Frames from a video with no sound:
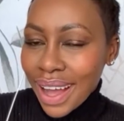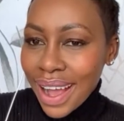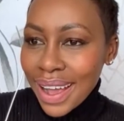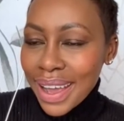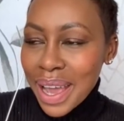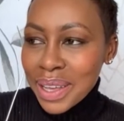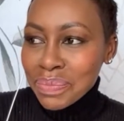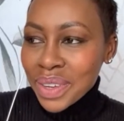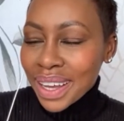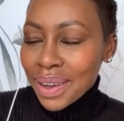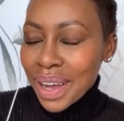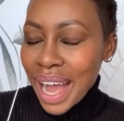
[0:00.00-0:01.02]
I
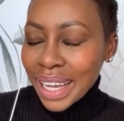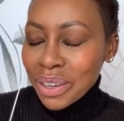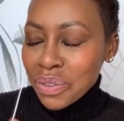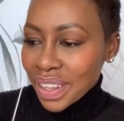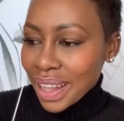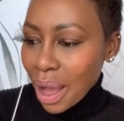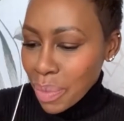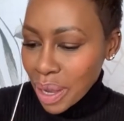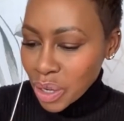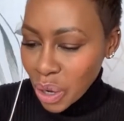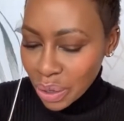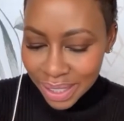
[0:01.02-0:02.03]
can feel how my
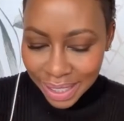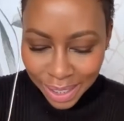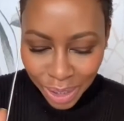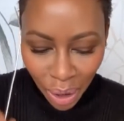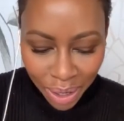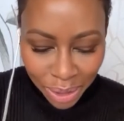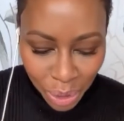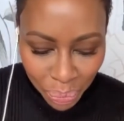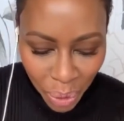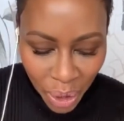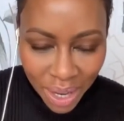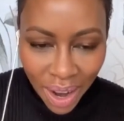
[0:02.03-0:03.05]
nose is starting to
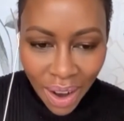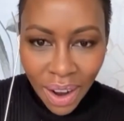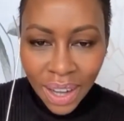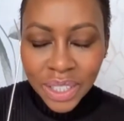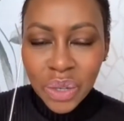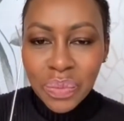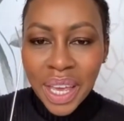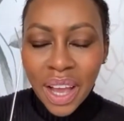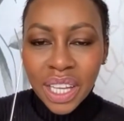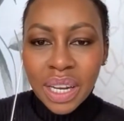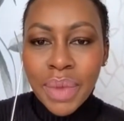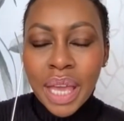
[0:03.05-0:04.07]
burn. Oh, you're
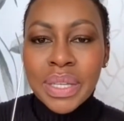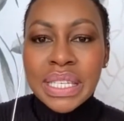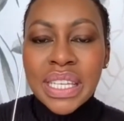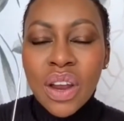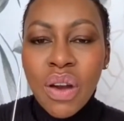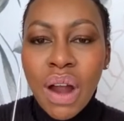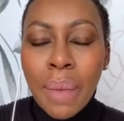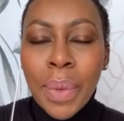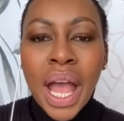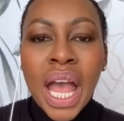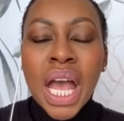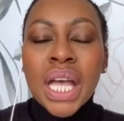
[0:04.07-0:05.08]
going to make me tear up.
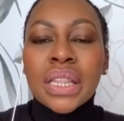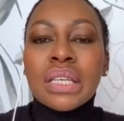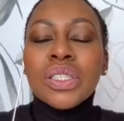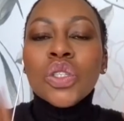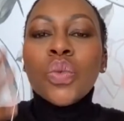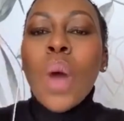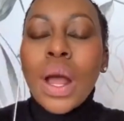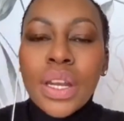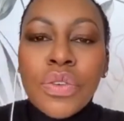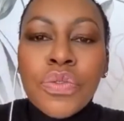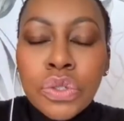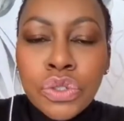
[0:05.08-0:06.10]
This is
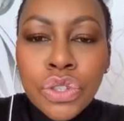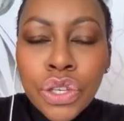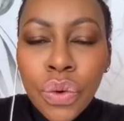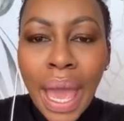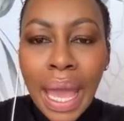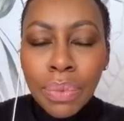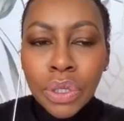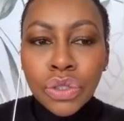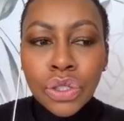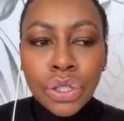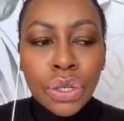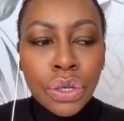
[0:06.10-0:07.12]
wonderful. So you're able
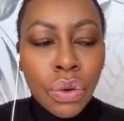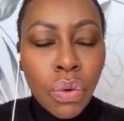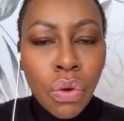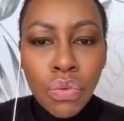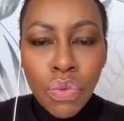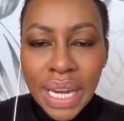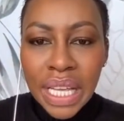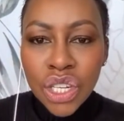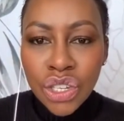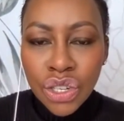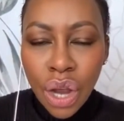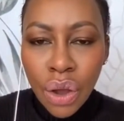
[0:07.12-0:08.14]
to already
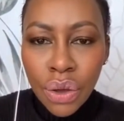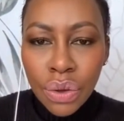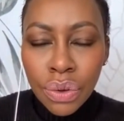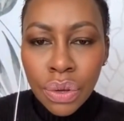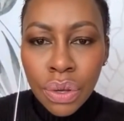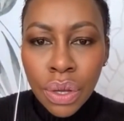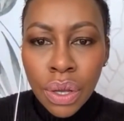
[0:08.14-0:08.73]
show.